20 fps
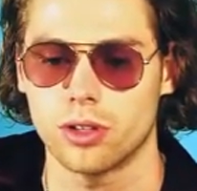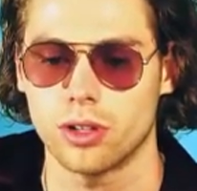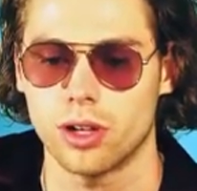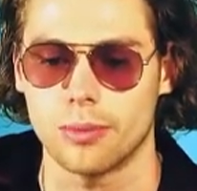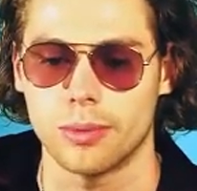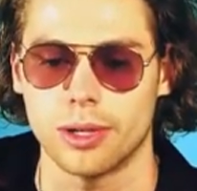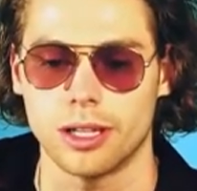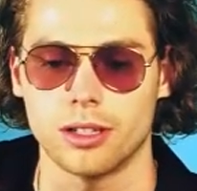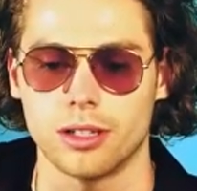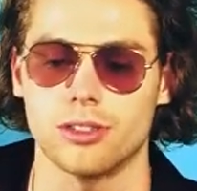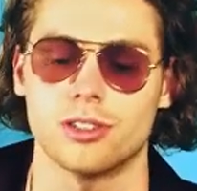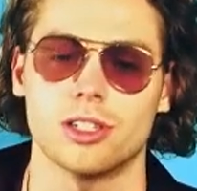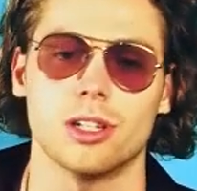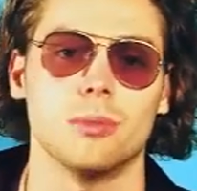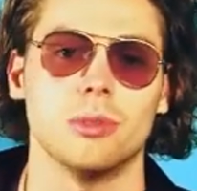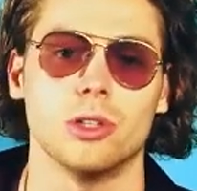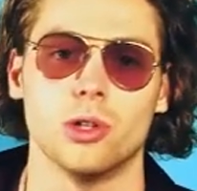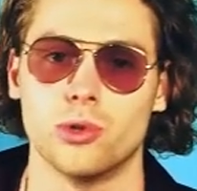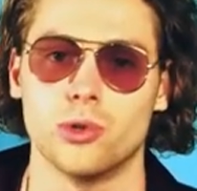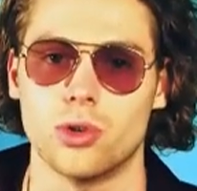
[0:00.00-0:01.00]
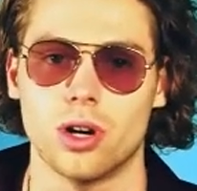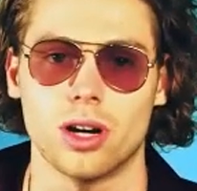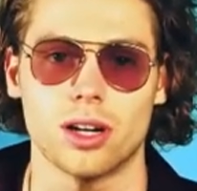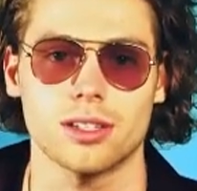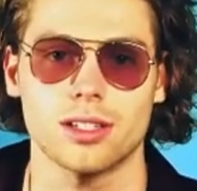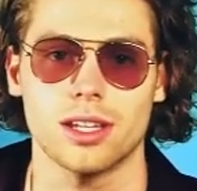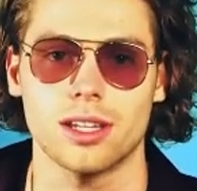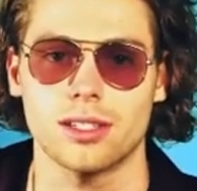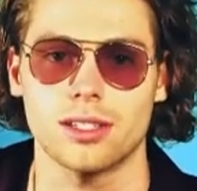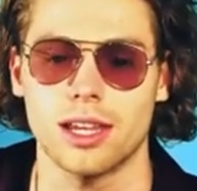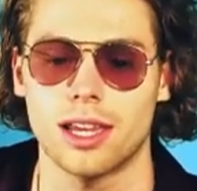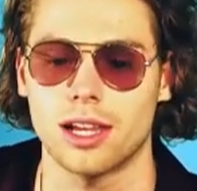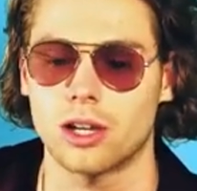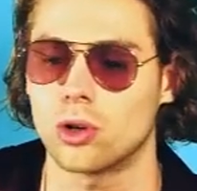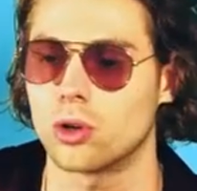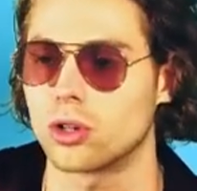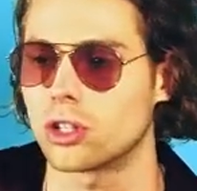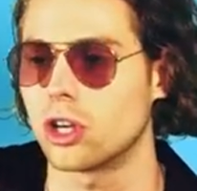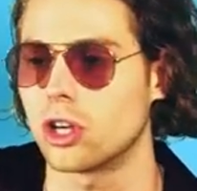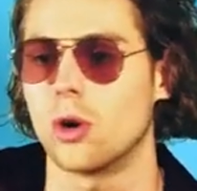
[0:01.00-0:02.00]
I mean, similar drugs they take
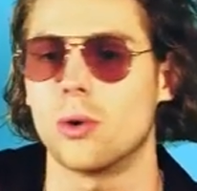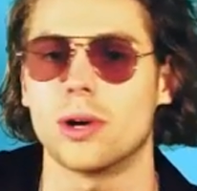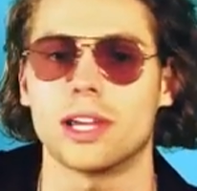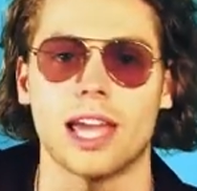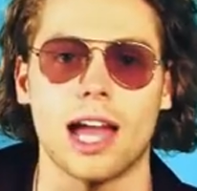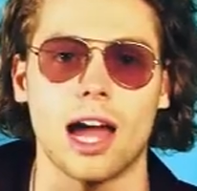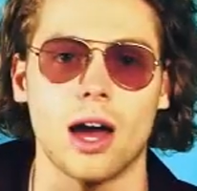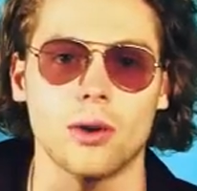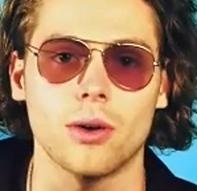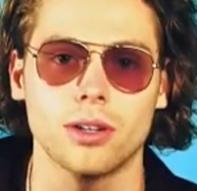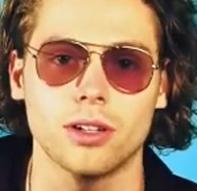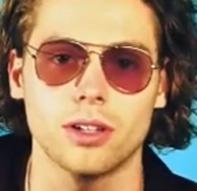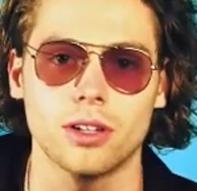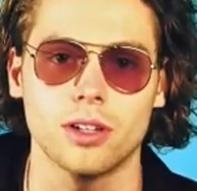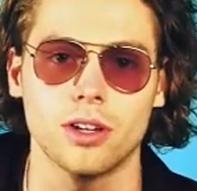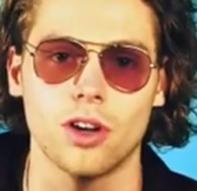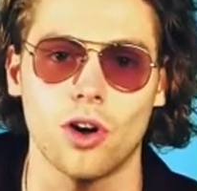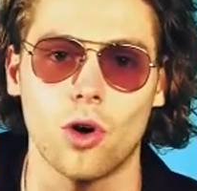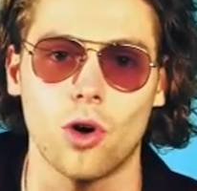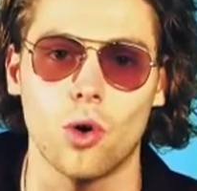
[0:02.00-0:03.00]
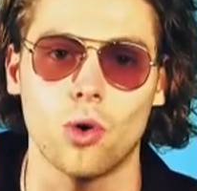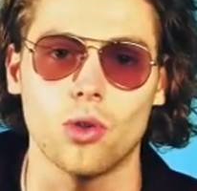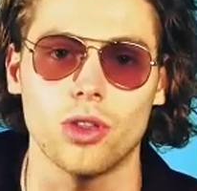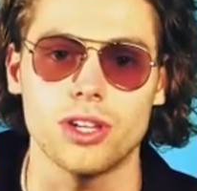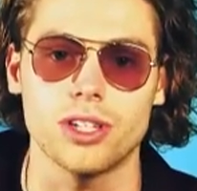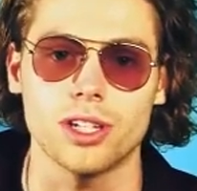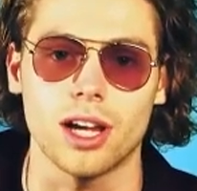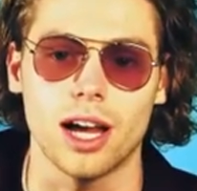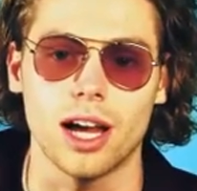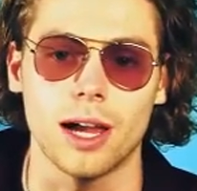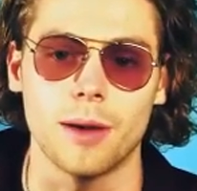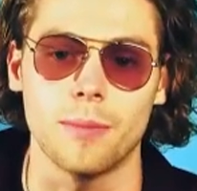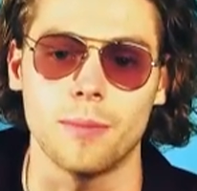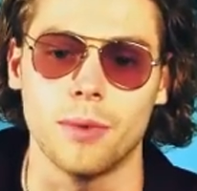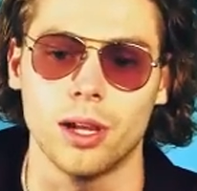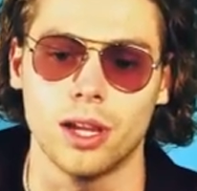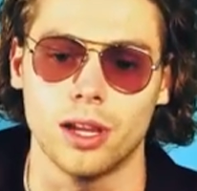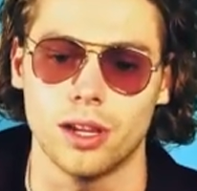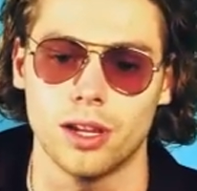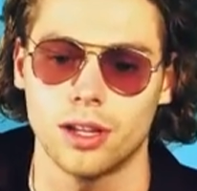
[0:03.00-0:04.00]
or going out all the
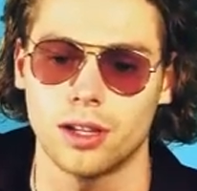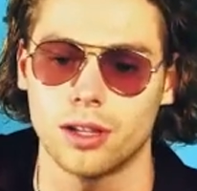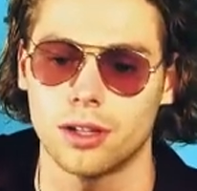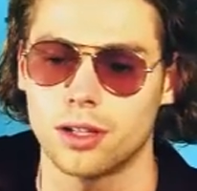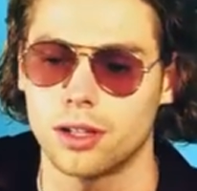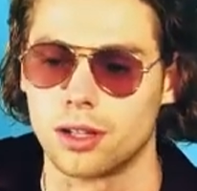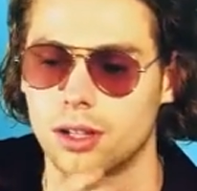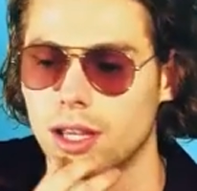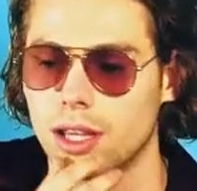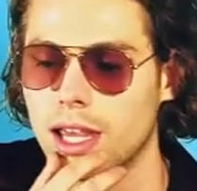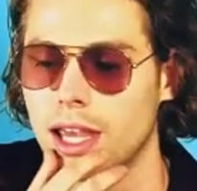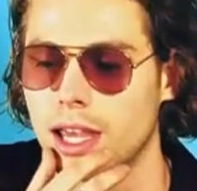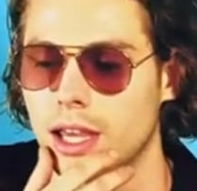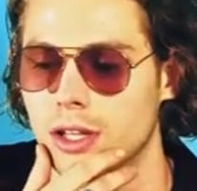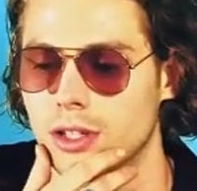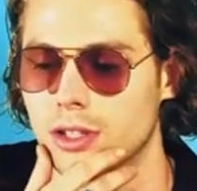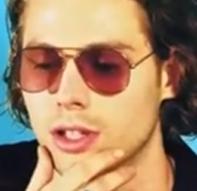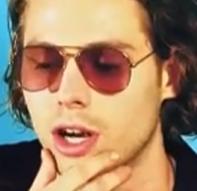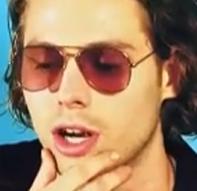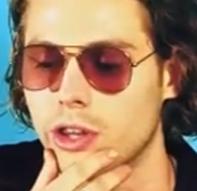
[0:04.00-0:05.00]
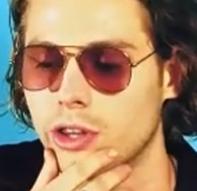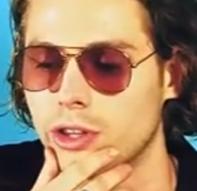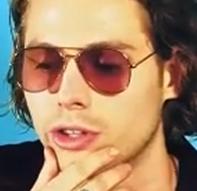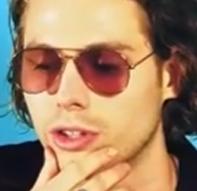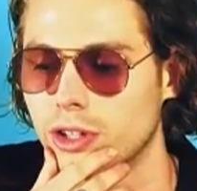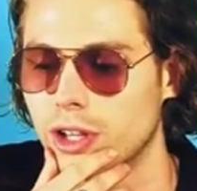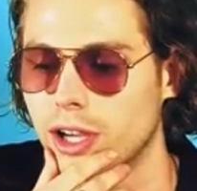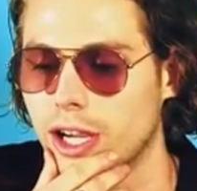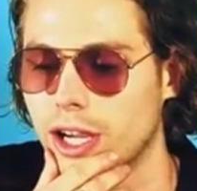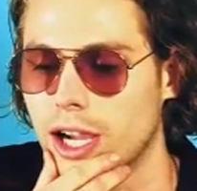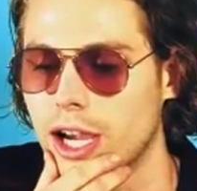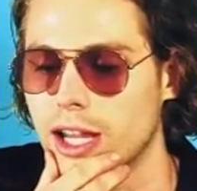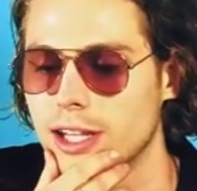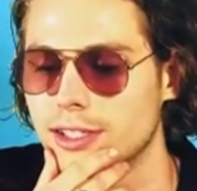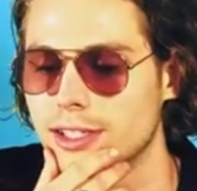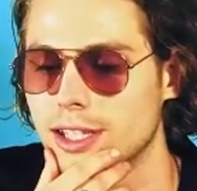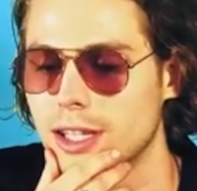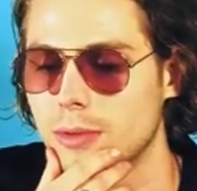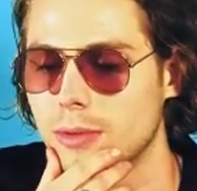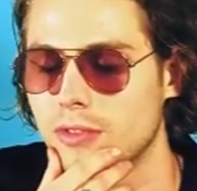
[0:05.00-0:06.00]
time, and I don't, I can't
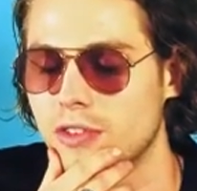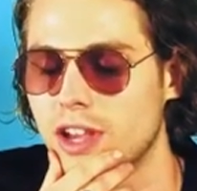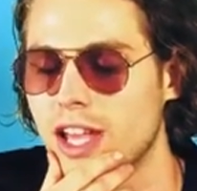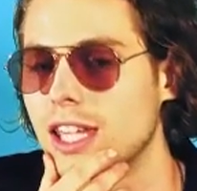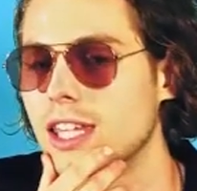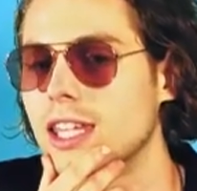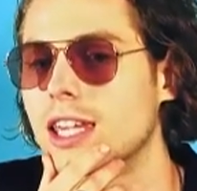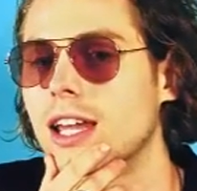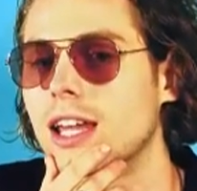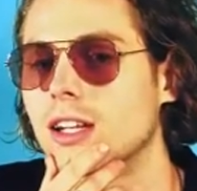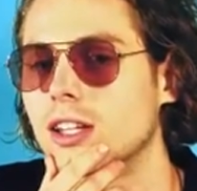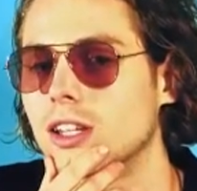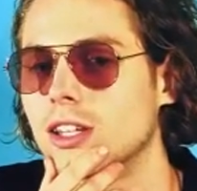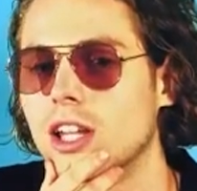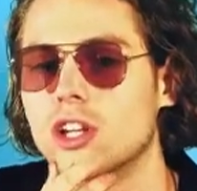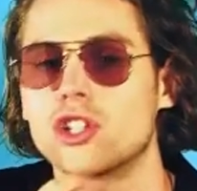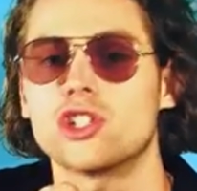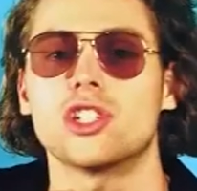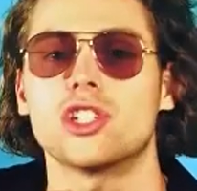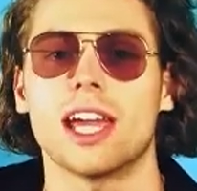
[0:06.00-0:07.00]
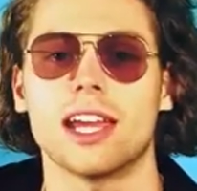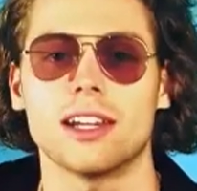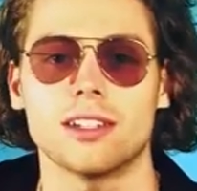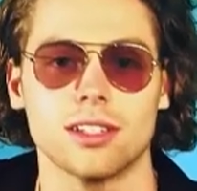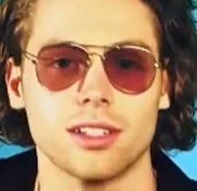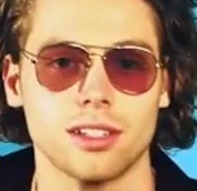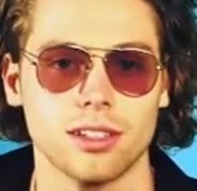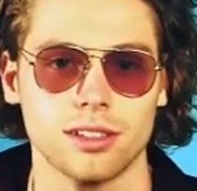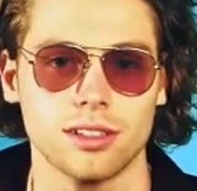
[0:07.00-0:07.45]
see them ever hanging out at a lunch date.